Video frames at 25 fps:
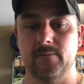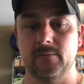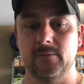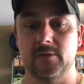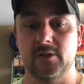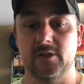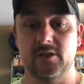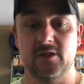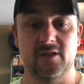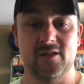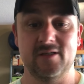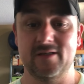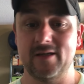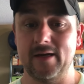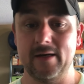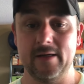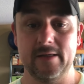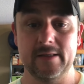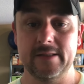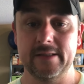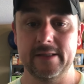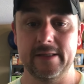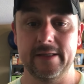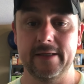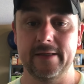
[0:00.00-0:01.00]
just
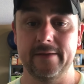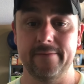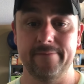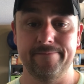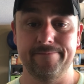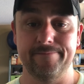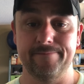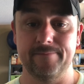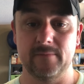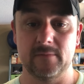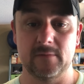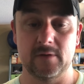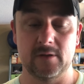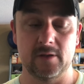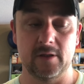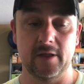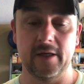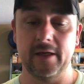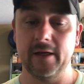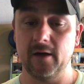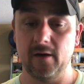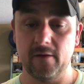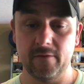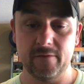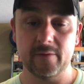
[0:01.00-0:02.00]
decided to
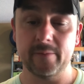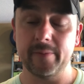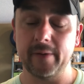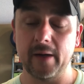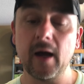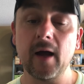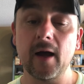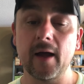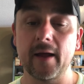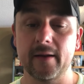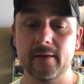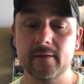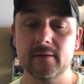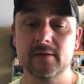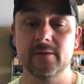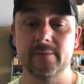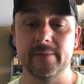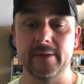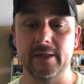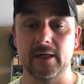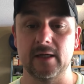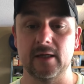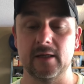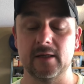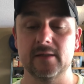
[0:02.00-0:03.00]
get off the pot, to
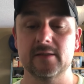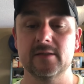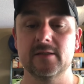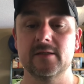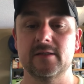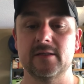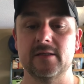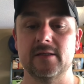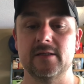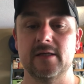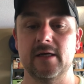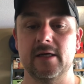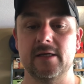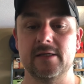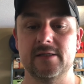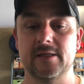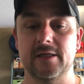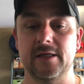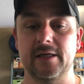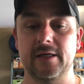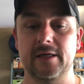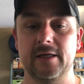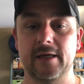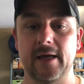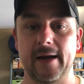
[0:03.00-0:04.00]
be honest, and to
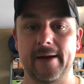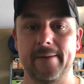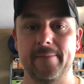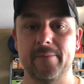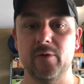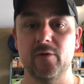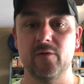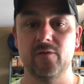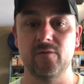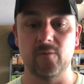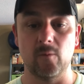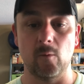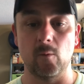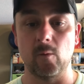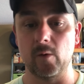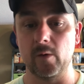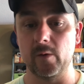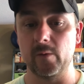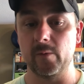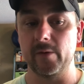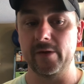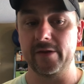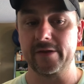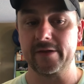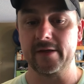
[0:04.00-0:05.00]
kind of move forward
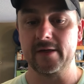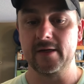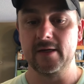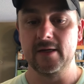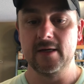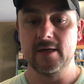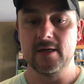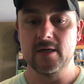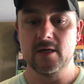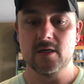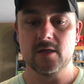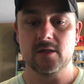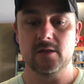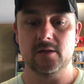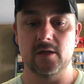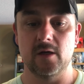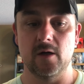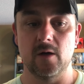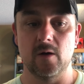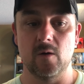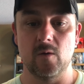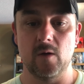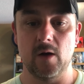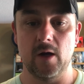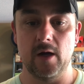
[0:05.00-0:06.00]
with it.
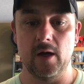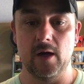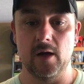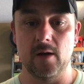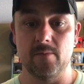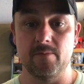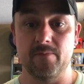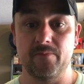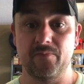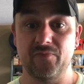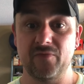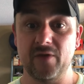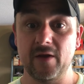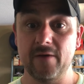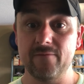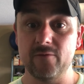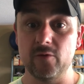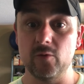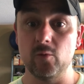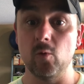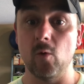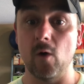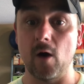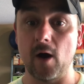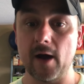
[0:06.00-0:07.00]
So if
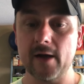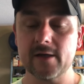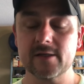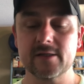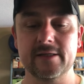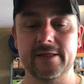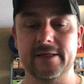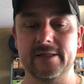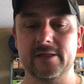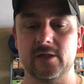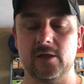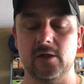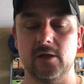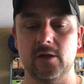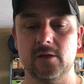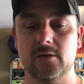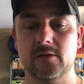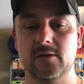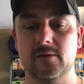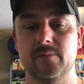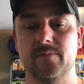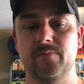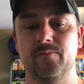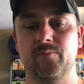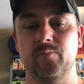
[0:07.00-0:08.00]
you watch, that's
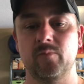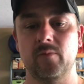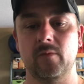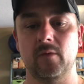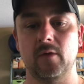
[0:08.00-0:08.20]
awesome.